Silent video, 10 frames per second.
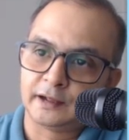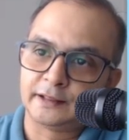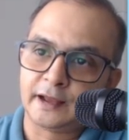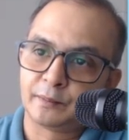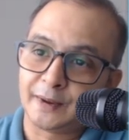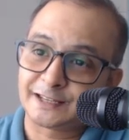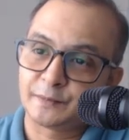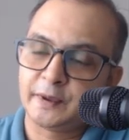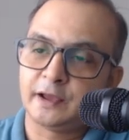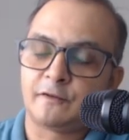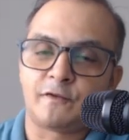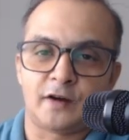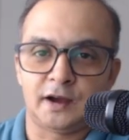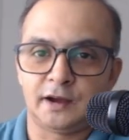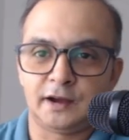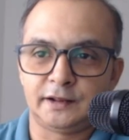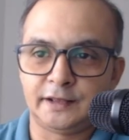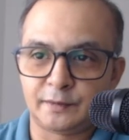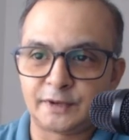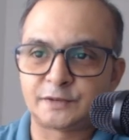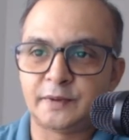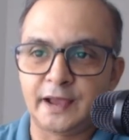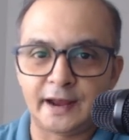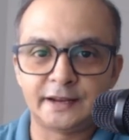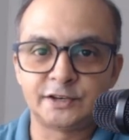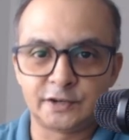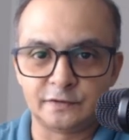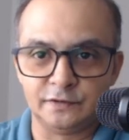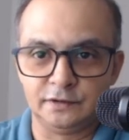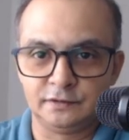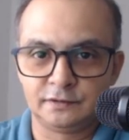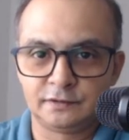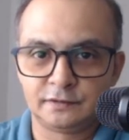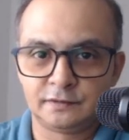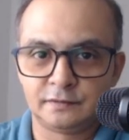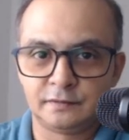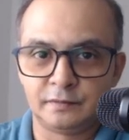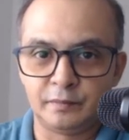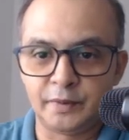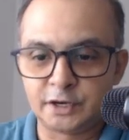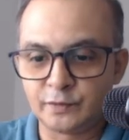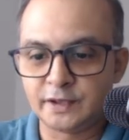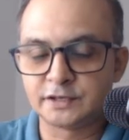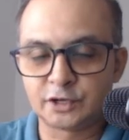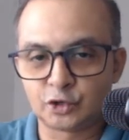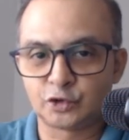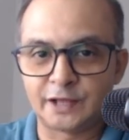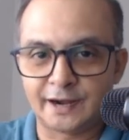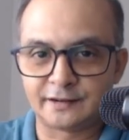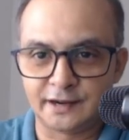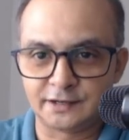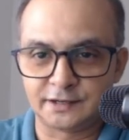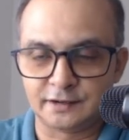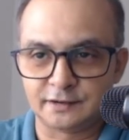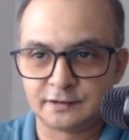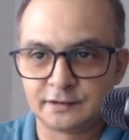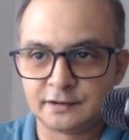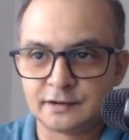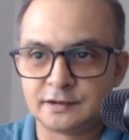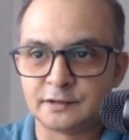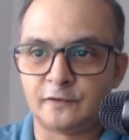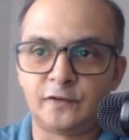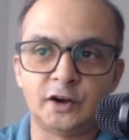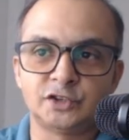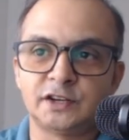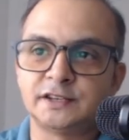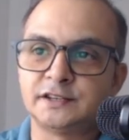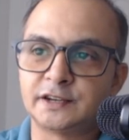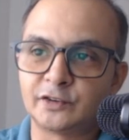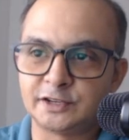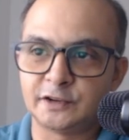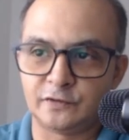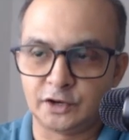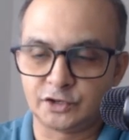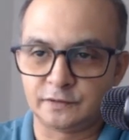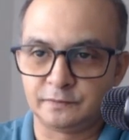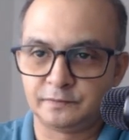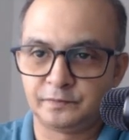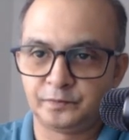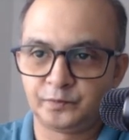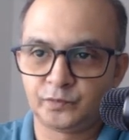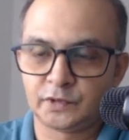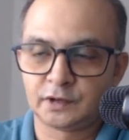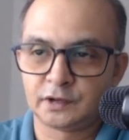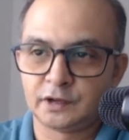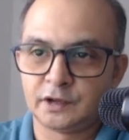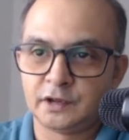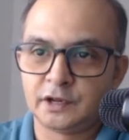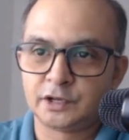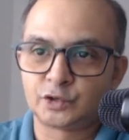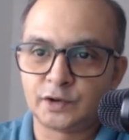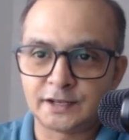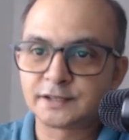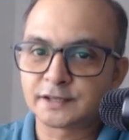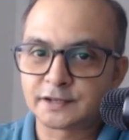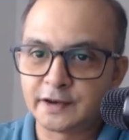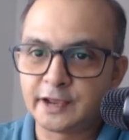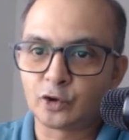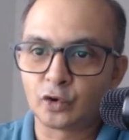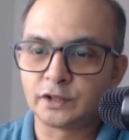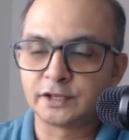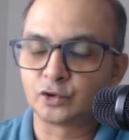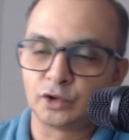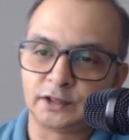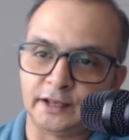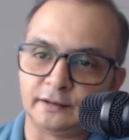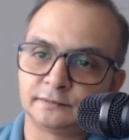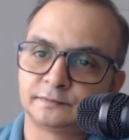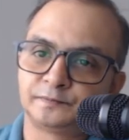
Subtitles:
there must be an interval between 0 to that delta. The function is decreasing function. So let's just decode this whole thing.